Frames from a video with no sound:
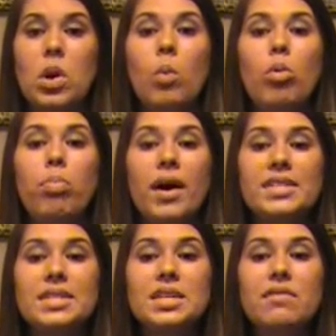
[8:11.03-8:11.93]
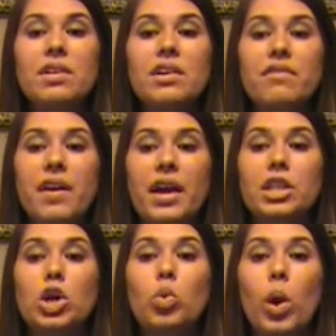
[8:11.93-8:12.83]
will positively affect
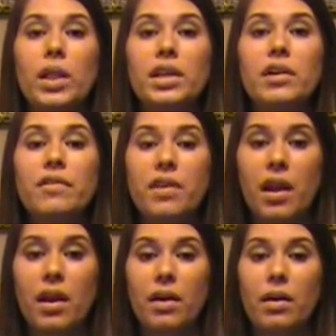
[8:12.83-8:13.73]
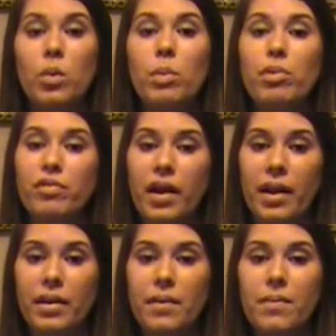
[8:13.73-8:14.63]
the quality of care we provide.